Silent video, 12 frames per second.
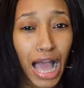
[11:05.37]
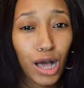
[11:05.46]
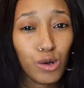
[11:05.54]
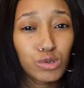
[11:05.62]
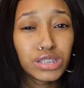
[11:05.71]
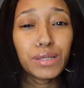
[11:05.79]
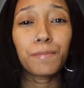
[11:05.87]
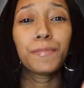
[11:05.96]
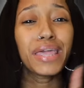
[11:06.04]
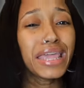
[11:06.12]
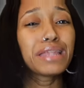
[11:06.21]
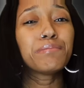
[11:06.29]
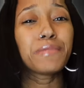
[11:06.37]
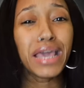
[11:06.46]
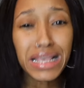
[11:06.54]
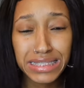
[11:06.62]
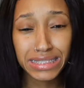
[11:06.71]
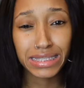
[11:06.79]
house being
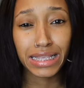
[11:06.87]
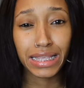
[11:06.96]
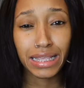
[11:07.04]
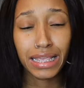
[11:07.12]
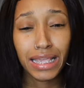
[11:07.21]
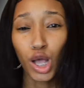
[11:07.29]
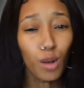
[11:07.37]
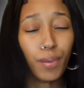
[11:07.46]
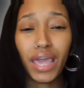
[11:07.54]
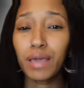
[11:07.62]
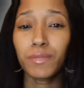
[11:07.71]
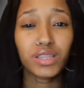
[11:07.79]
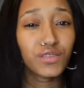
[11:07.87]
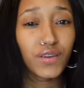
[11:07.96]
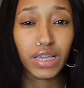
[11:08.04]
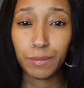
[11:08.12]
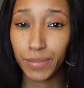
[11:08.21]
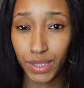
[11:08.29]
messy? Don't pay a
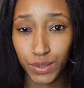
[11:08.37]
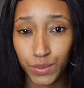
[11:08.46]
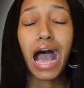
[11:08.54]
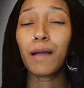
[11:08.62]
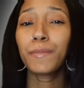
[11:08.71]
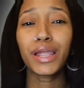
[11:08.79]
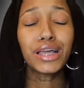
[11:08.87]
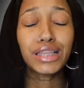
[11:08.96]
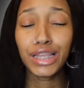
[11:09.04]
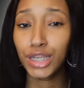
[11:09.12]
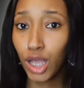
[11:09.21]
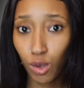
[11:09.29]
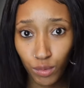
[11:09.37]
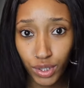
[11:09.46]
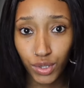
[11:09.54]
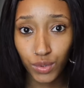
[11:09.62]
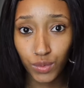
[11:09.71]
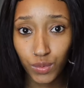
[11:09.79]
motherfucking bill. I barely know
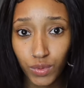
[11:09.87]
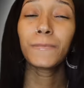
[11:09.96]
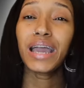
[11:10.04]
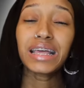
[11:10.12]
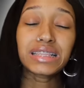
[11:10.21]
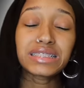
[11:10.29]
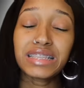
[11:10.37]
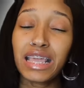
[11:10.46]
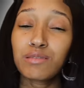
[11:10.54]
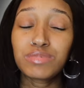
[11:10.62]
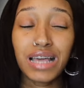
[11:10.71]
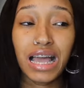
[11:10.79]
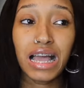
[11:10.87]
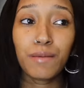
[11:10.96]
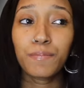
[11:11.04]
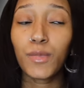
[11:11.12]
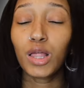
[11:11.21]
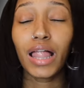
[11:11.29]
you. But at the same
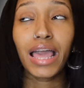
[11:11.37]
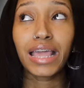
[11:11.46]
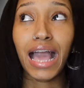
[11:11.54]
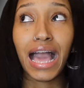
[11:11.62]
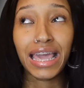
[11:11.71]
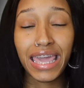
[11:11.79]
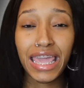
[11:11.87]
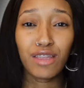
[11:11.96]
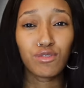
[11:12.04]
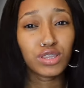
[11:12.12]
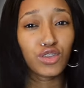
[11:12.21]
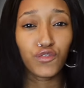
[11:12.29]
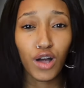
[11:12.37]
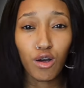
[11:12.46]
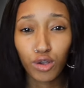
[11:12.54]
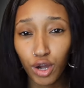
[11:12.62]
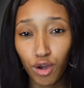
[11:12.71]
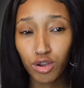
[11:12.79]
time, like, I can't really
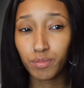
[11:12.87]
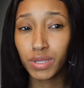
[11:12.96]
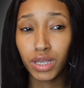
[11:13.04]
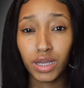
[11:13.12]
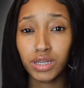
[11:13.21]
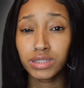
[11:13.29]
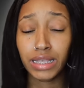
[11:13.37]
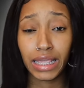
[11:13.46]
fault Kirk because